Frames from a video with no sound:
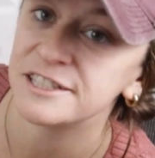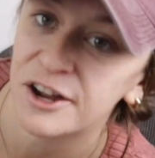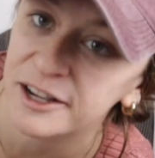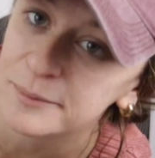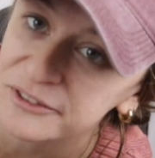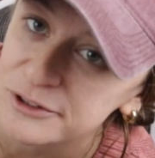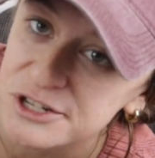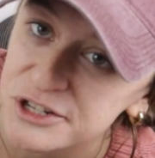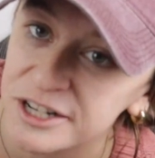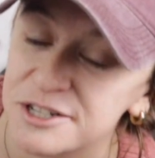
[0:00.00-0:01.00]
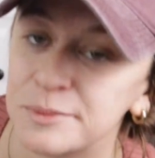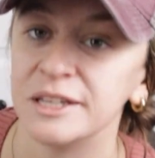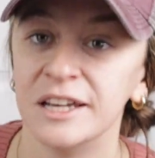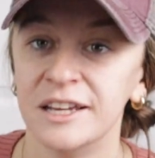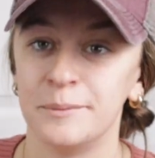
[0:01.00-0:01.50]
did not get my freeze dryer to
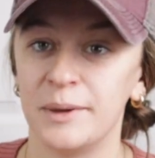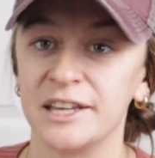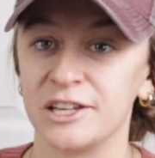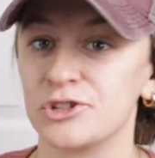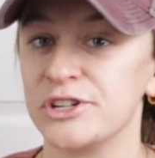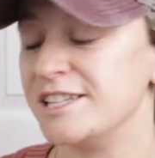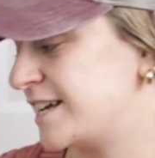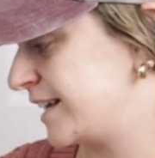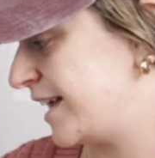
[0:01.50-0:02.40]
be making treats and